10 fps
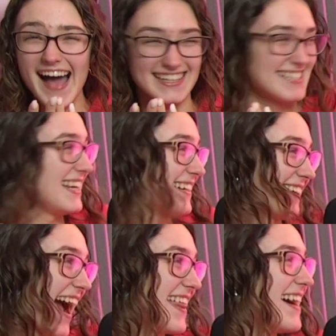Does he
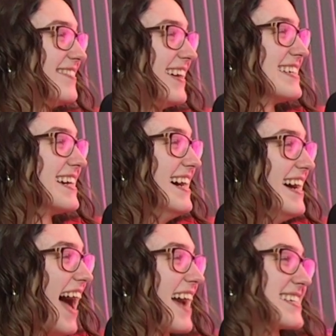cry at
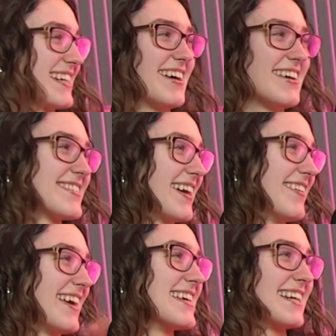it? Actually, no, you told
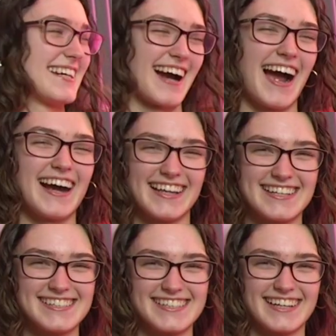me he's a crier.
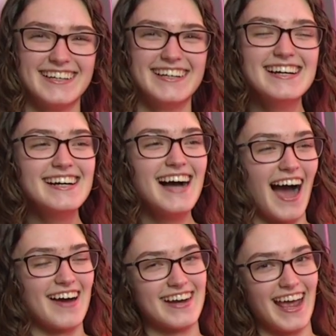That's true.
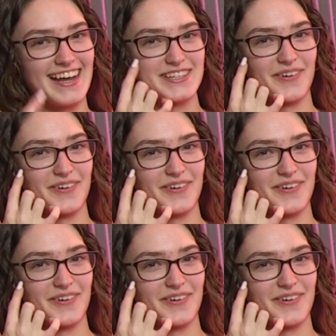I would hate to